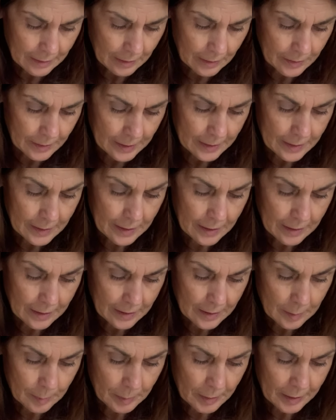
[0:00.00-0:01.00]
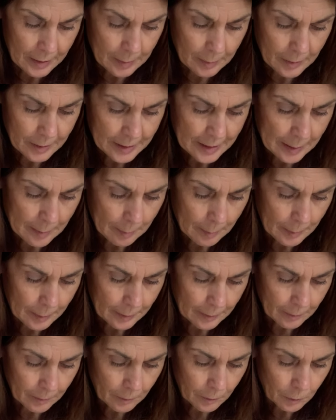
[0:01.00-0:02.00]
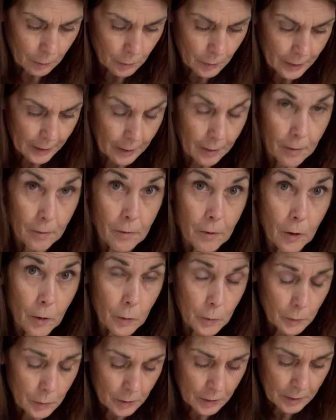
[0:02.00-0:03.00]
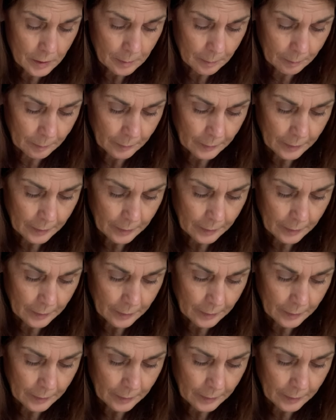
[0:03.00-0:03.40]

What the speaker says: because it's going to be the template for all the other folds.